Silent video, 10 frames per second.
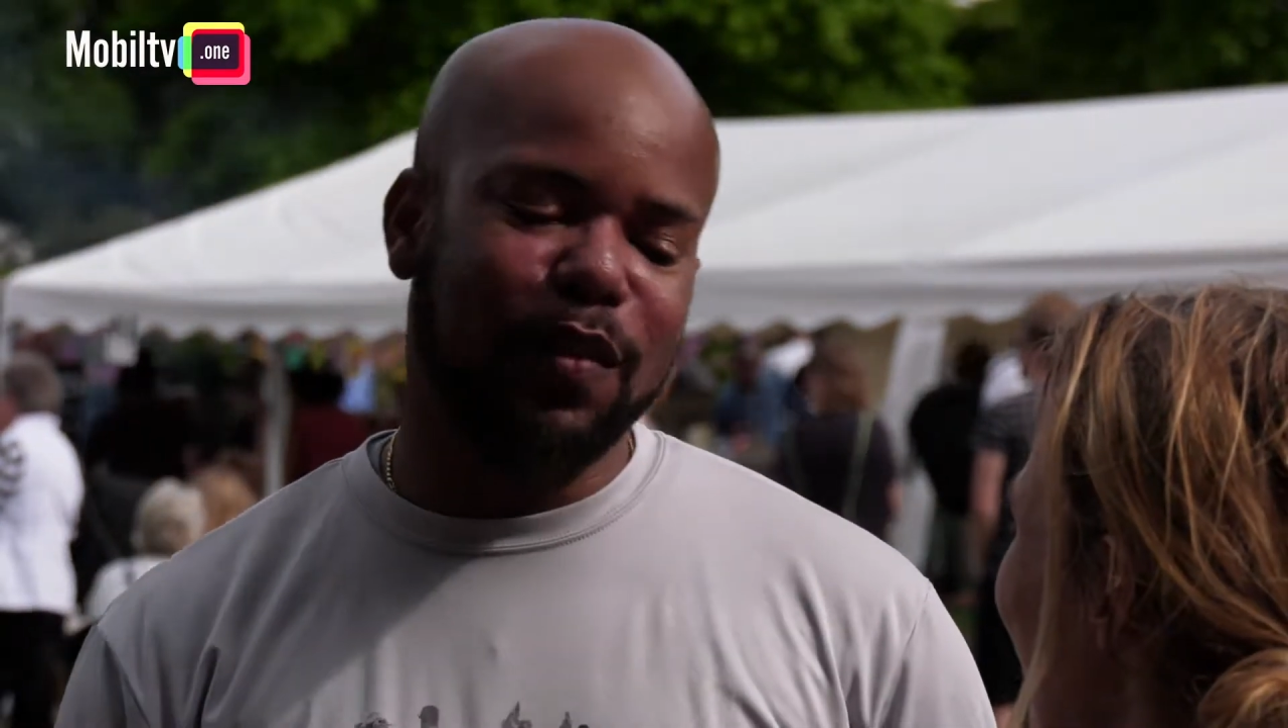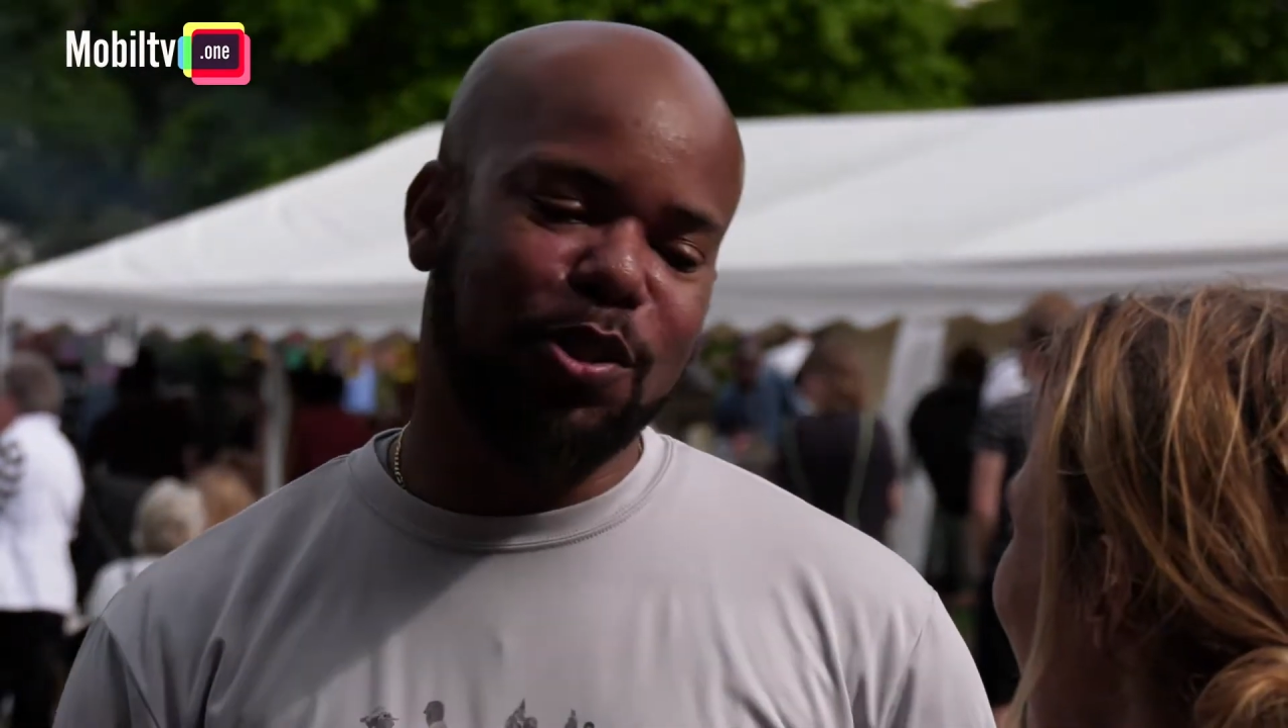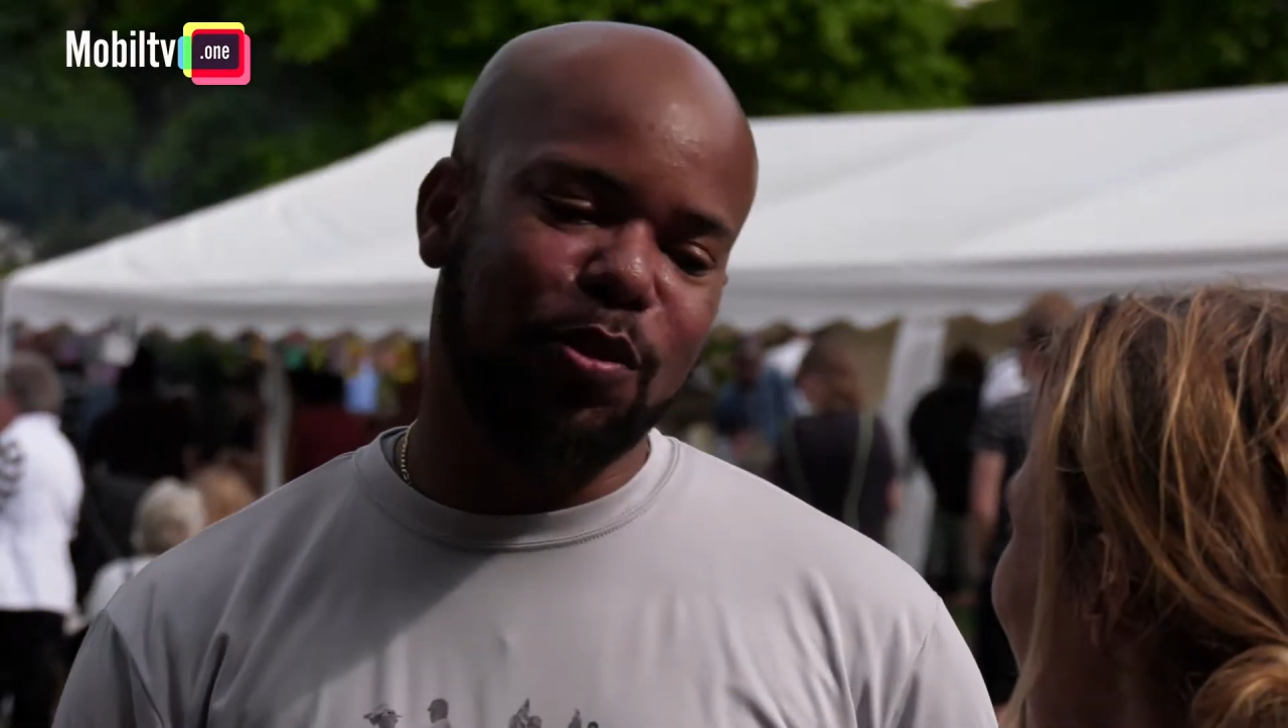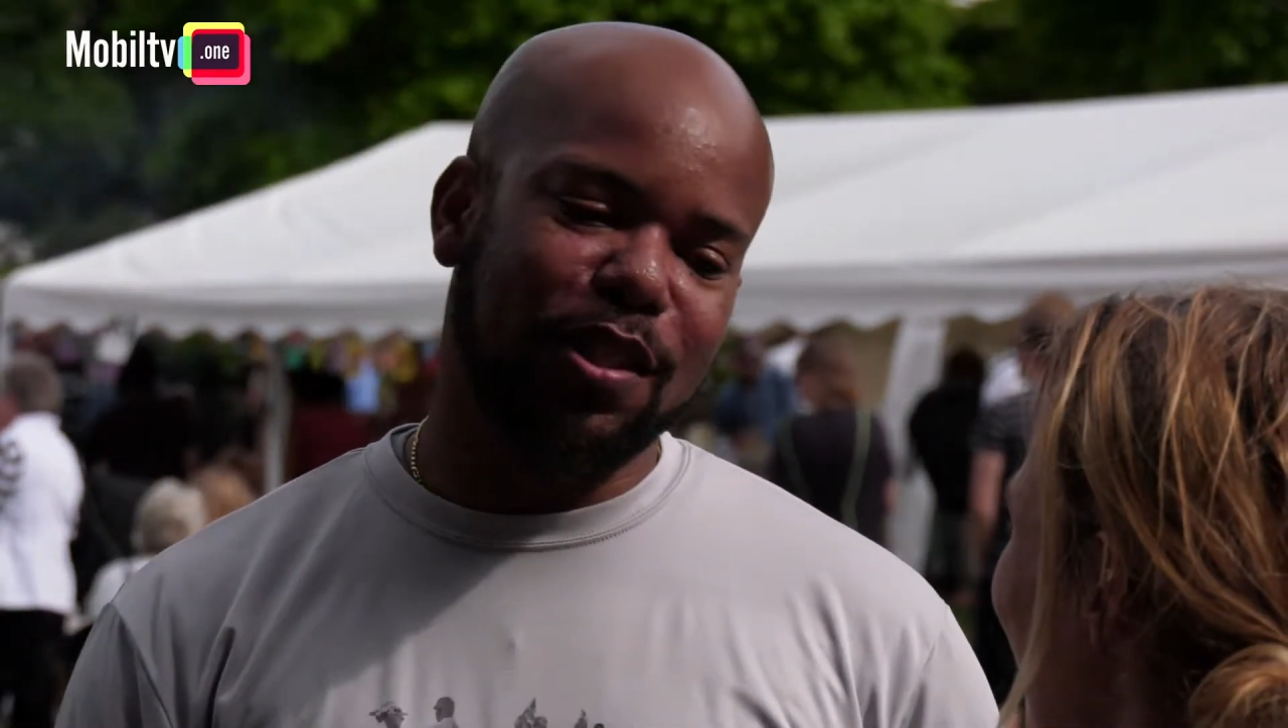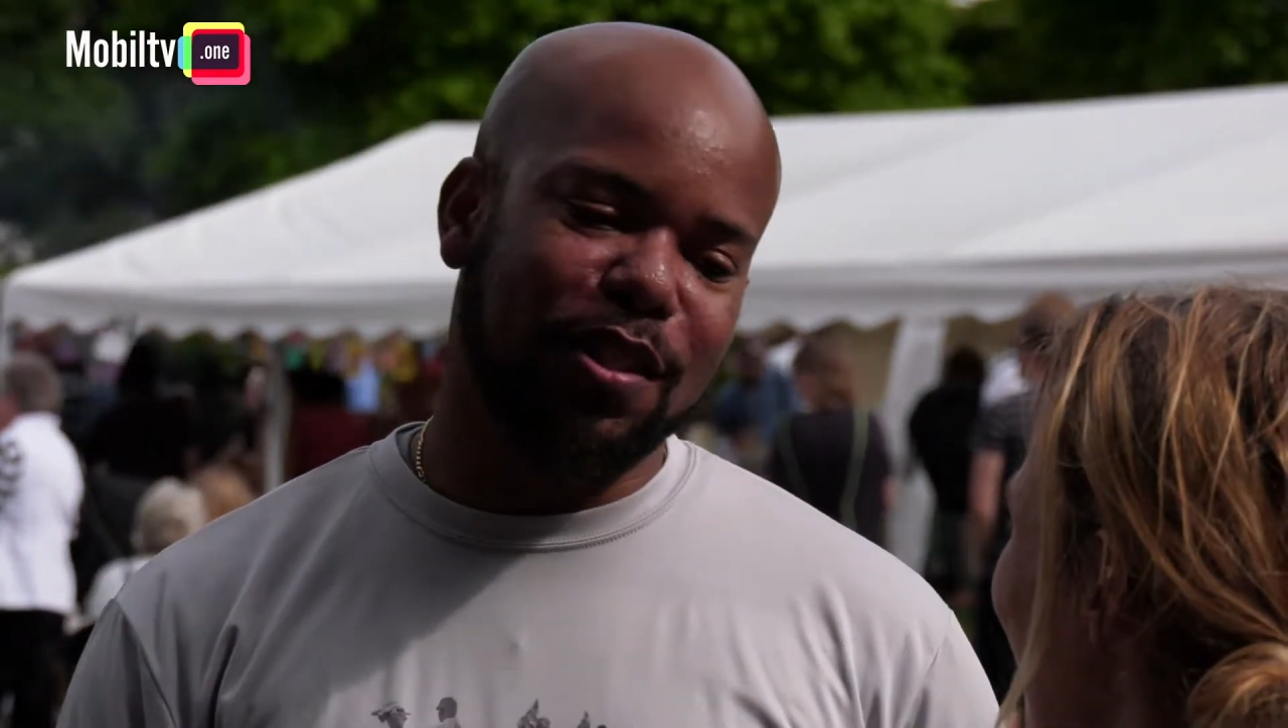the
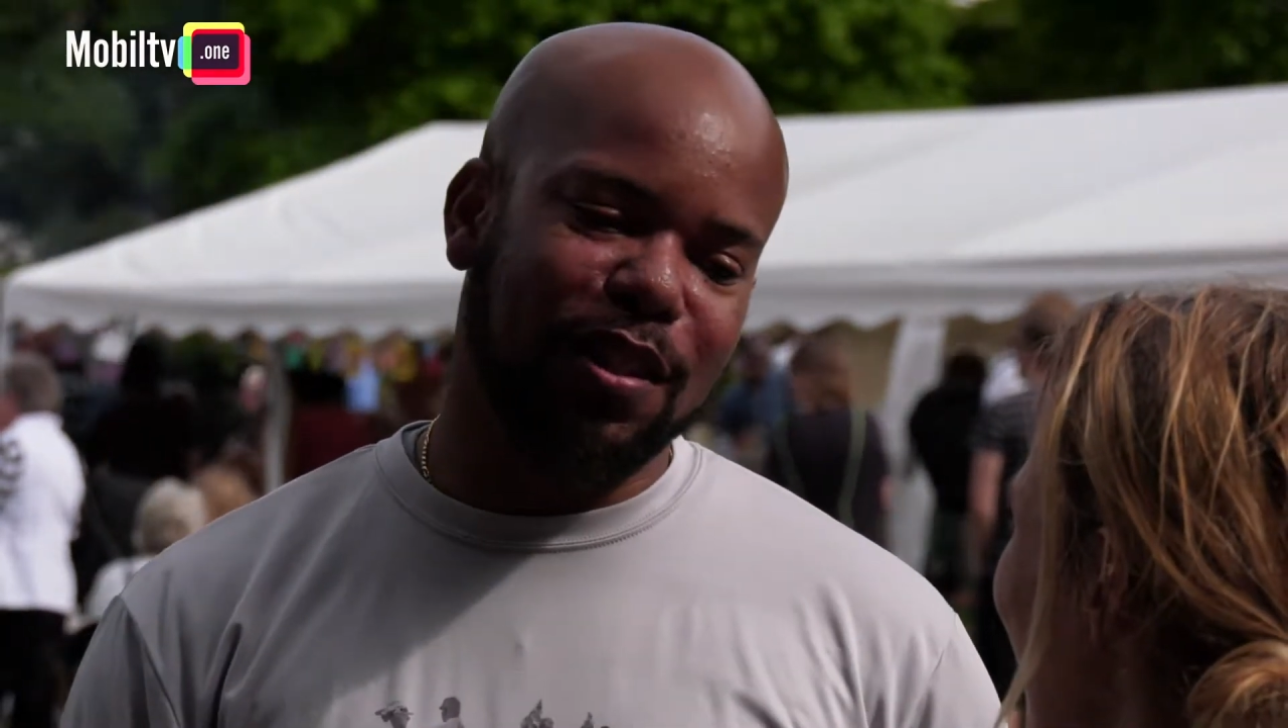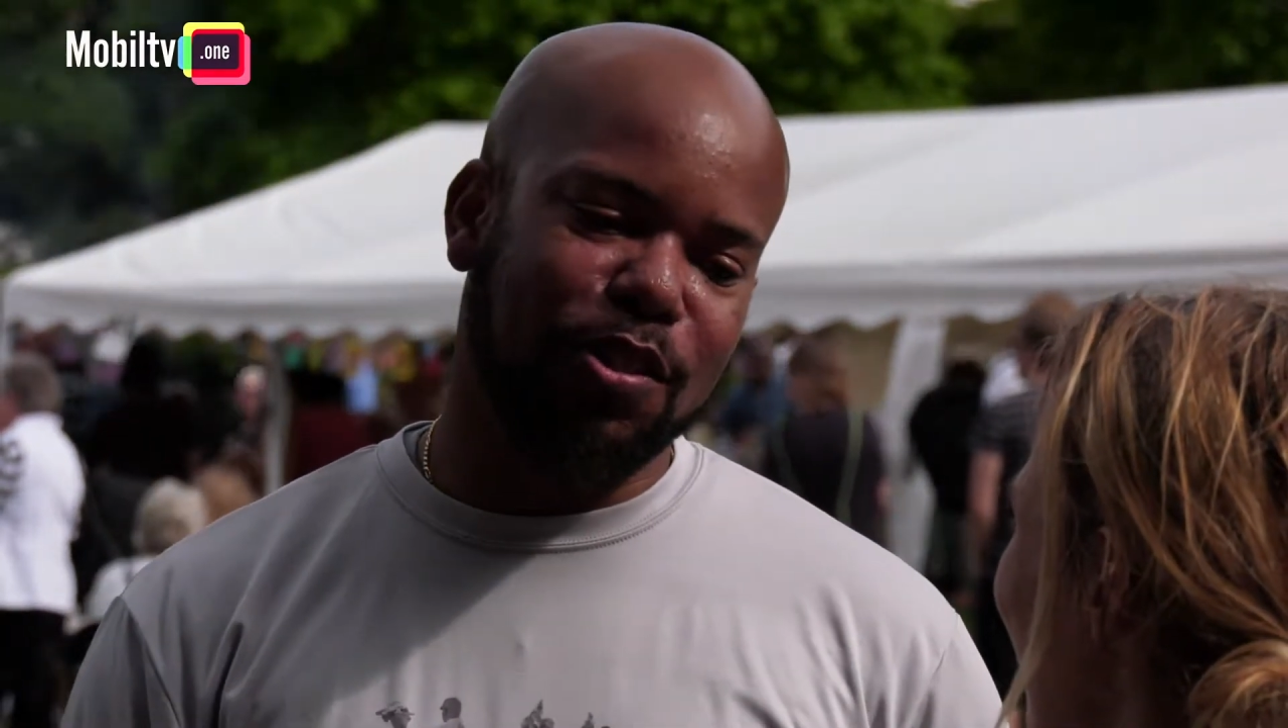traditional